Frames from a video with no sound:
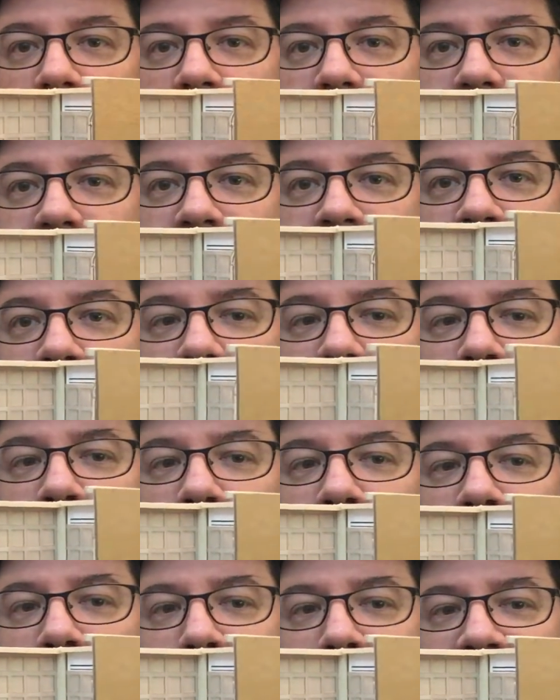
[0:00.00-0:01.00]
some
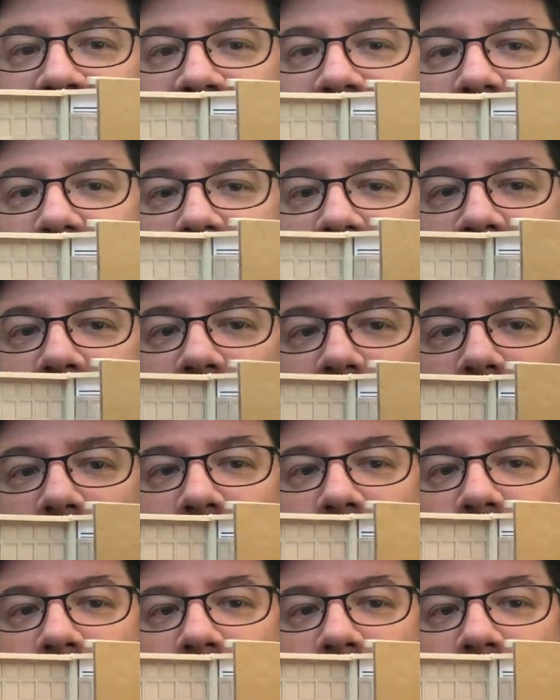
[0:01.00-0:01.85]
paneling.